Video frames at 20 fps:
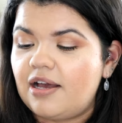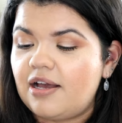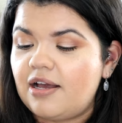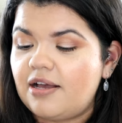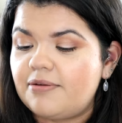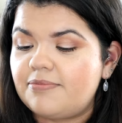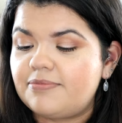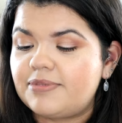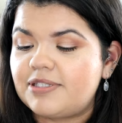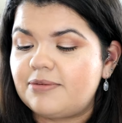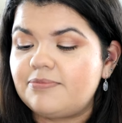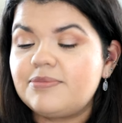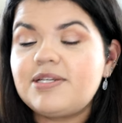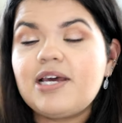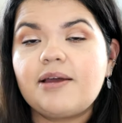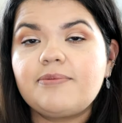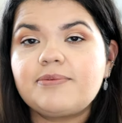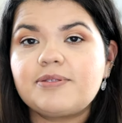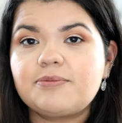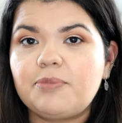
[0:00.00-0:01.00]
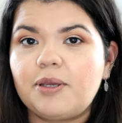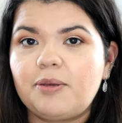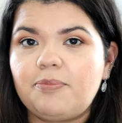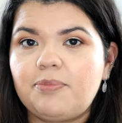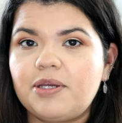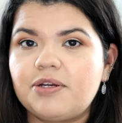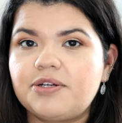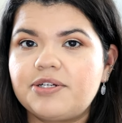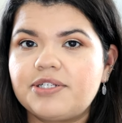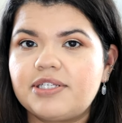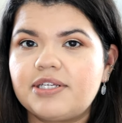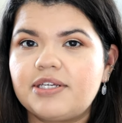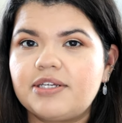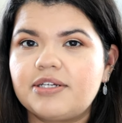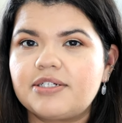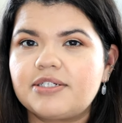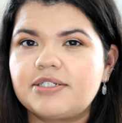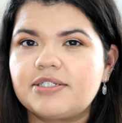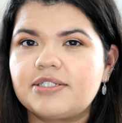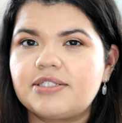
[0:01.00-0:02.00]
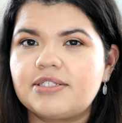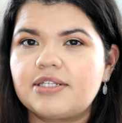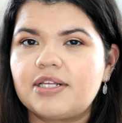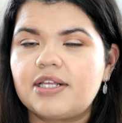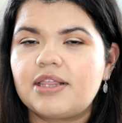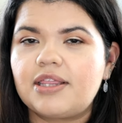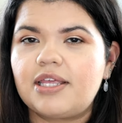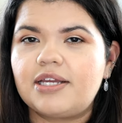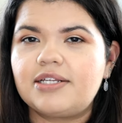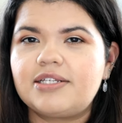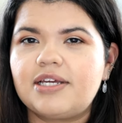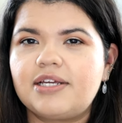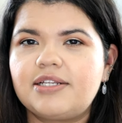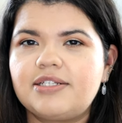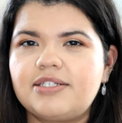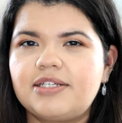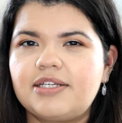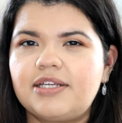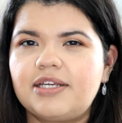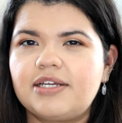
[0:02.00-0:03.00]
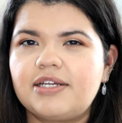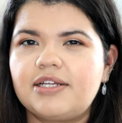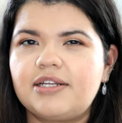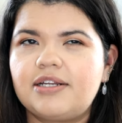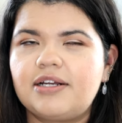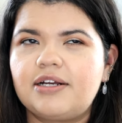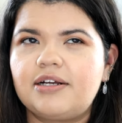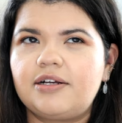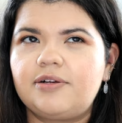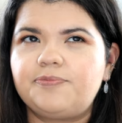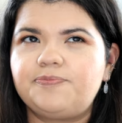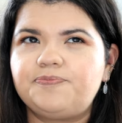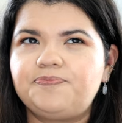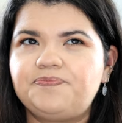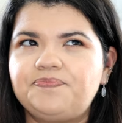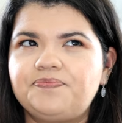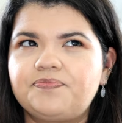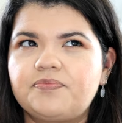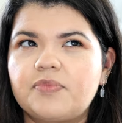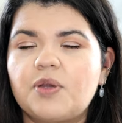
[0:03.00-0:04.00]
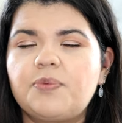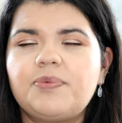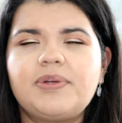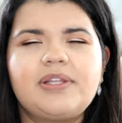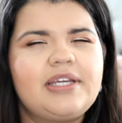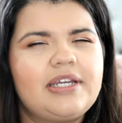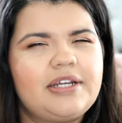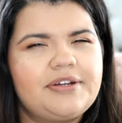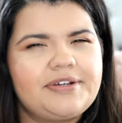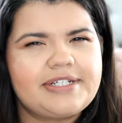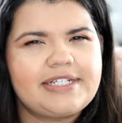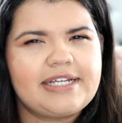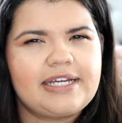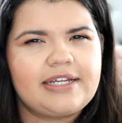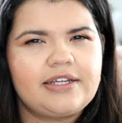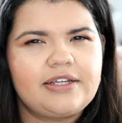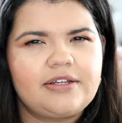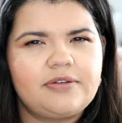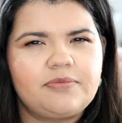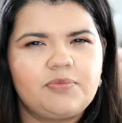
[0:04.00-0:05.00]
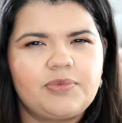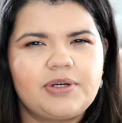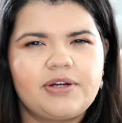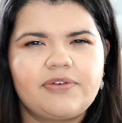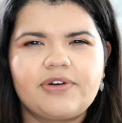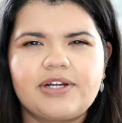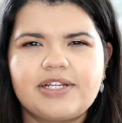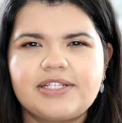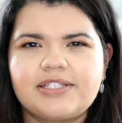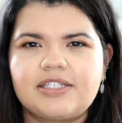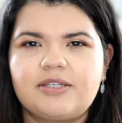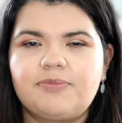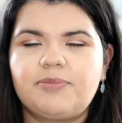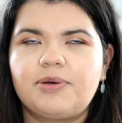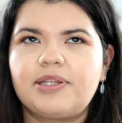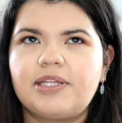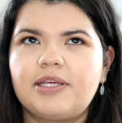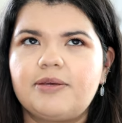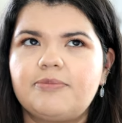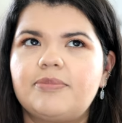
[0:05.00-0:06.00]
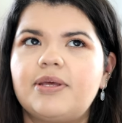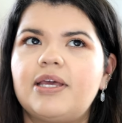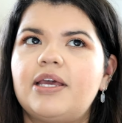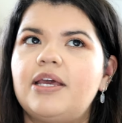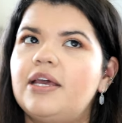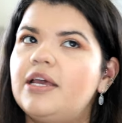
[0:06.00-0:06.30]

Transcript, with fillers: um, sometimes my piercings, they tend to get um, really irritated whenever I sleep on them,